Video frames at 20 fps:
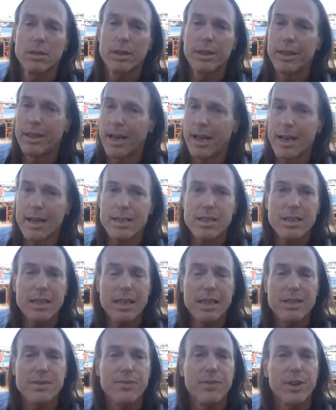Yes,
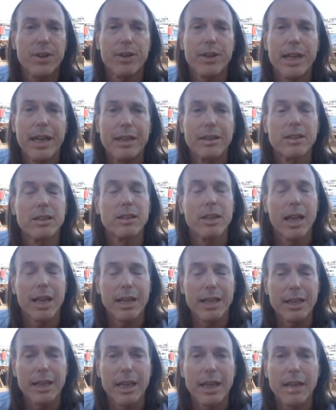it's very
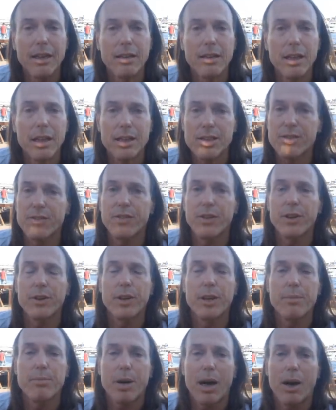enlightening, it's
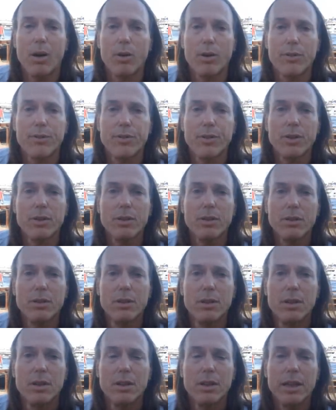very powerful,
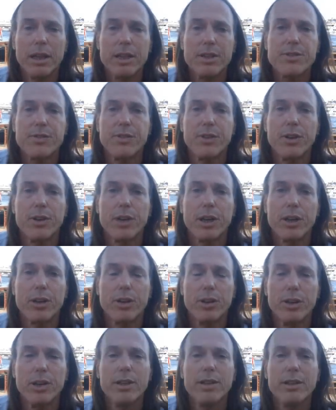it's very
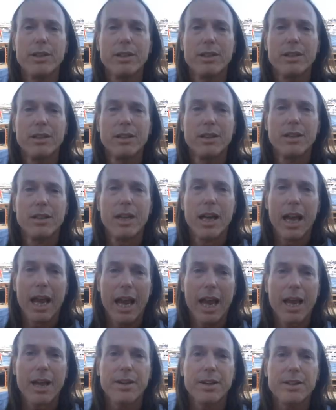good,
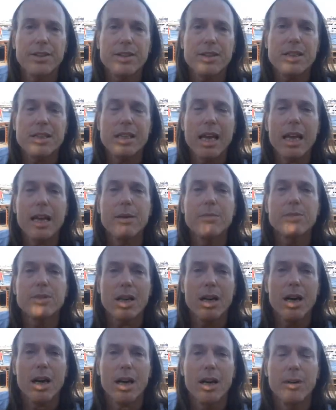and at the same
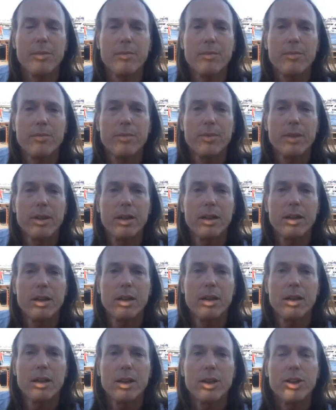time,
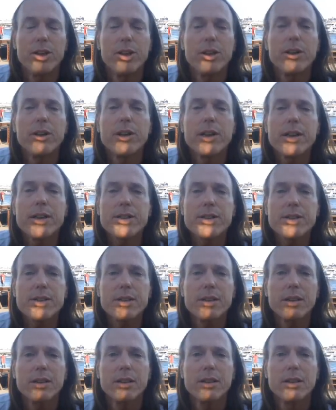Uranus,
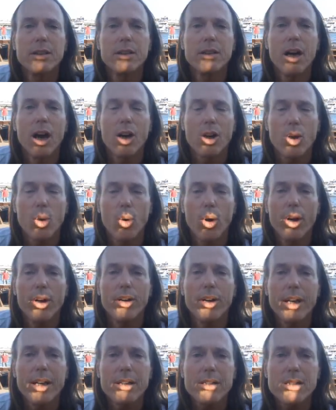
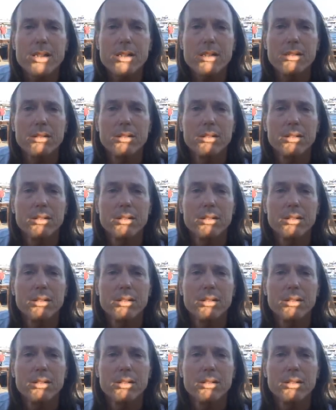Aquarius,